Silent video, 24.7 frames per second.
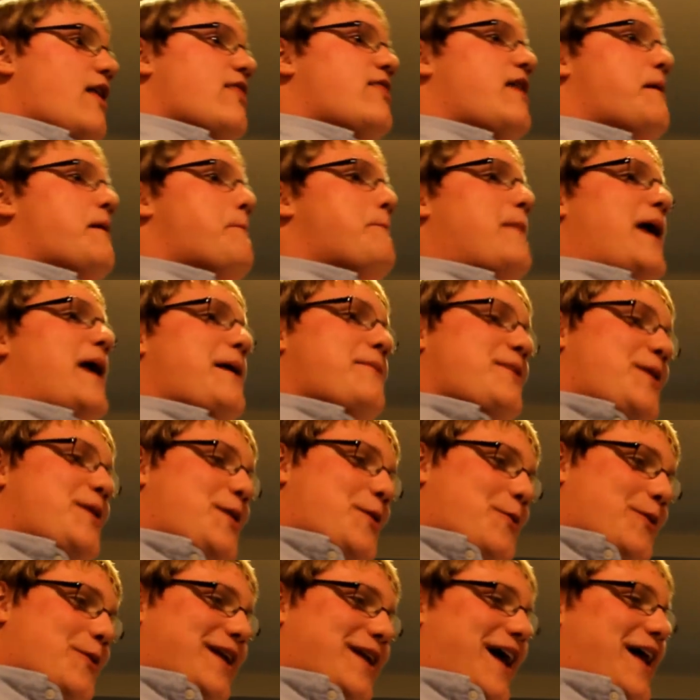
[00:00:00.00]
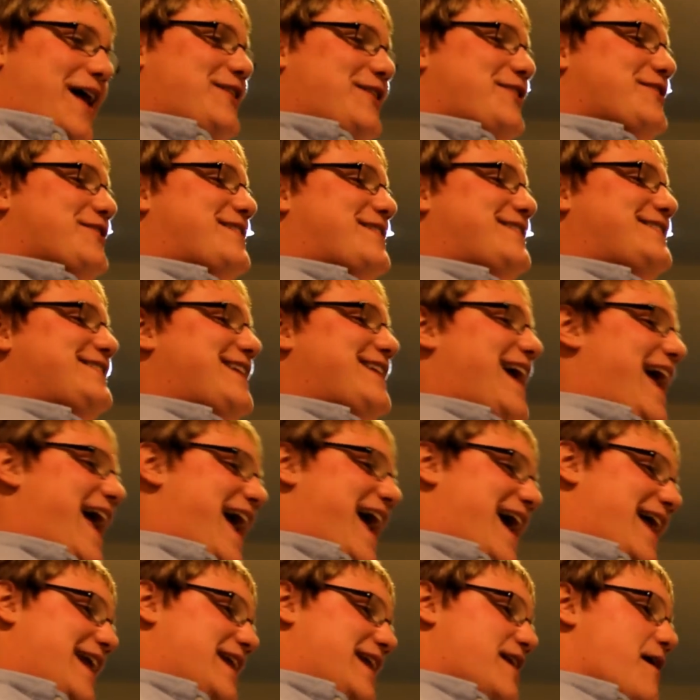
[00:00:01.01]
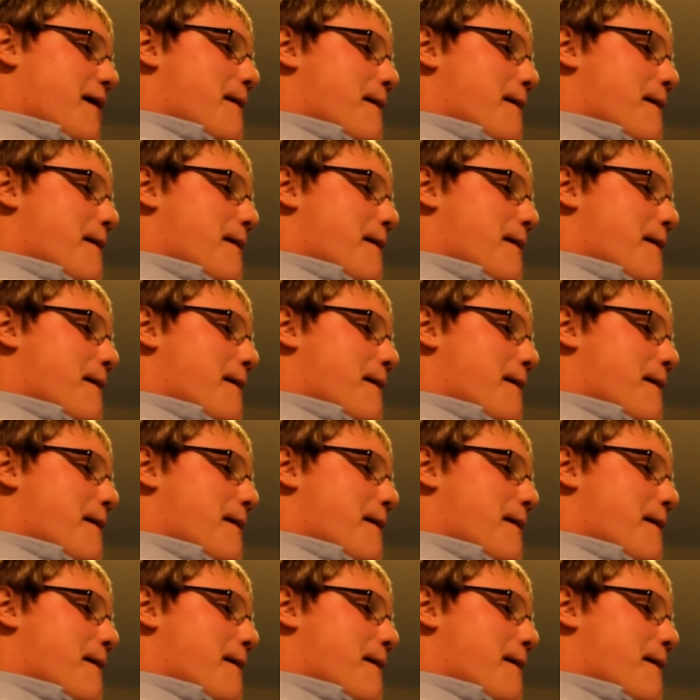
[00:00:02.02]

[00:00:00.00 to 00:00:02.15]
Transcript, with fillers: then maybe you would understand.